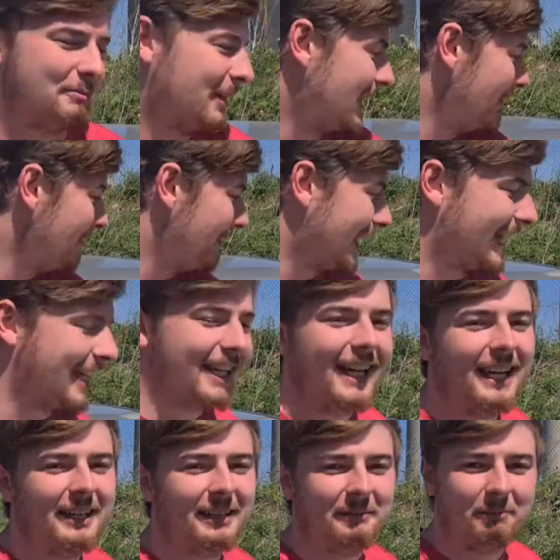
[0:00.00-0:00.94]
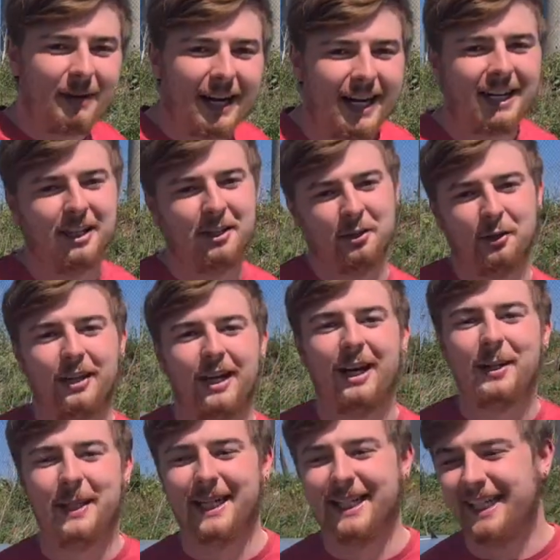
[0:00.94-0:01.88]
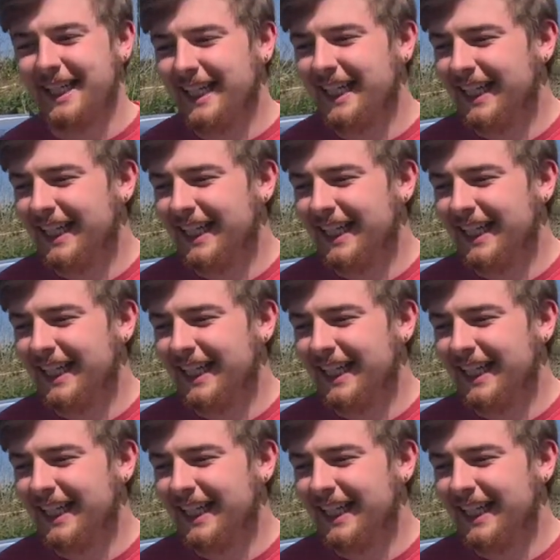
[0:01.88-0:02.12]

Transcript: But I'm back again, back in a Toyota.